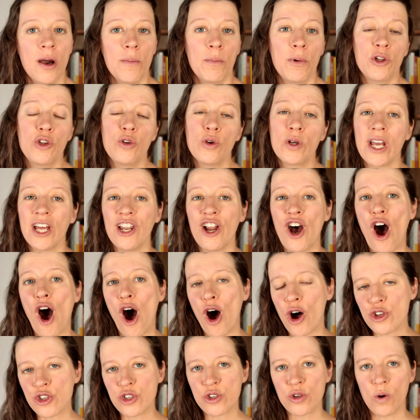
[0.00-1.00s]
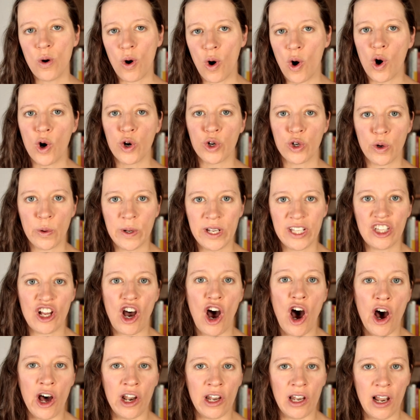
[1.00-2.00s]
but you can also order it
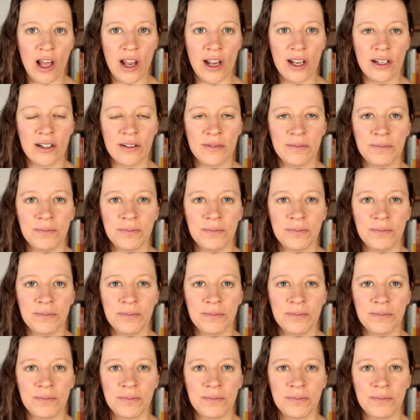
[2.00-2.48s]
online.